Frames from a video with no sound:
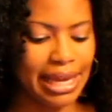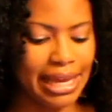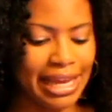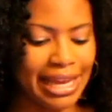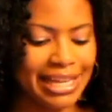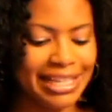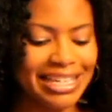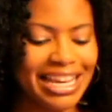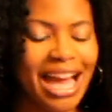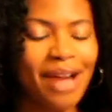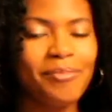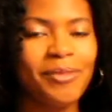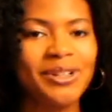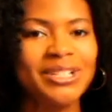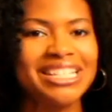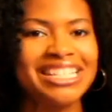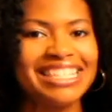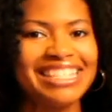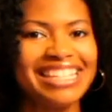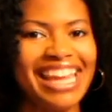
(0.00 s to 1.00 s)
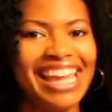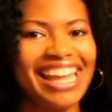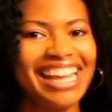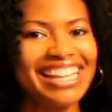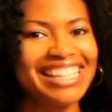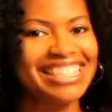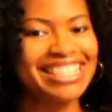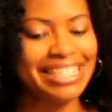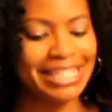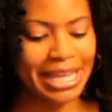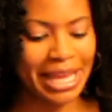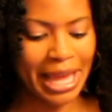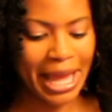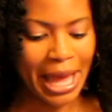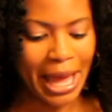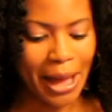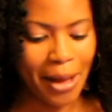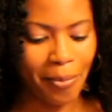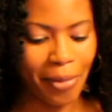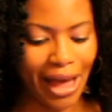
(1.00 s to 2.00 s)
In number 6,
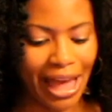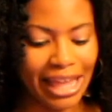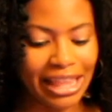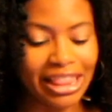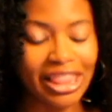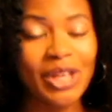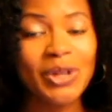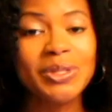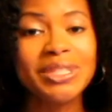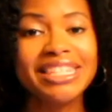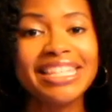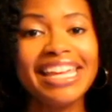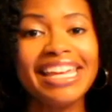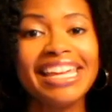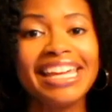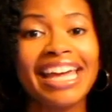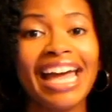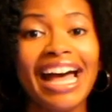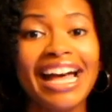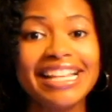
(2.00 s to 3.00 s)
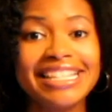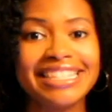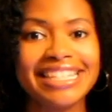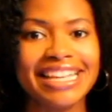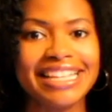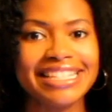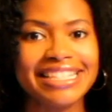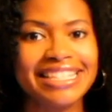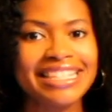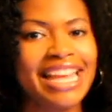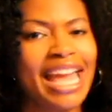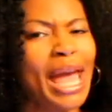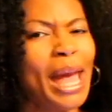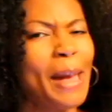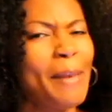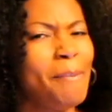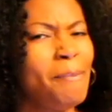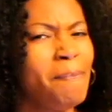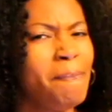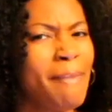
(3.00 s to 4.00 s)
by Lucy Cousins,
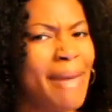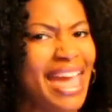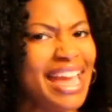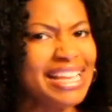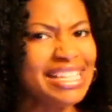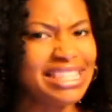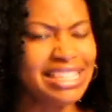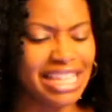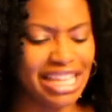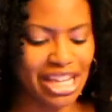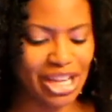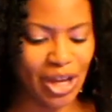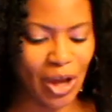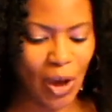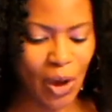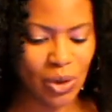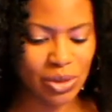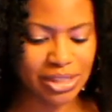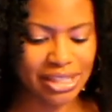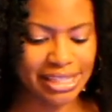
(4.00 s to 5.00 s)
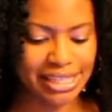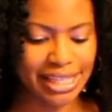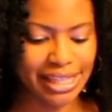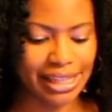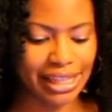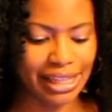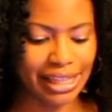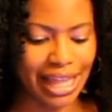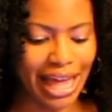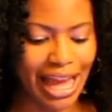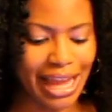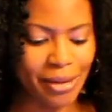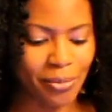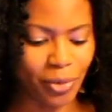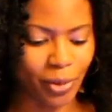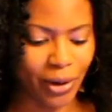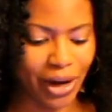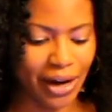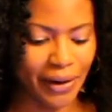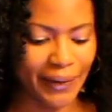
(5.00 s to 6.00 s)
Macy goes to the
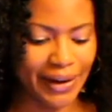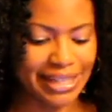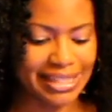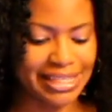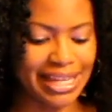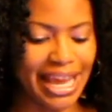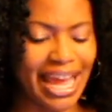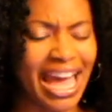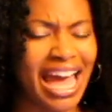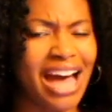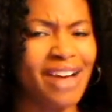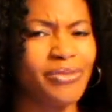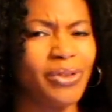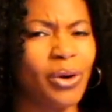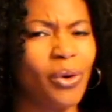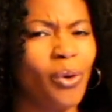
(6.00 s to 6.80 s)
library to have a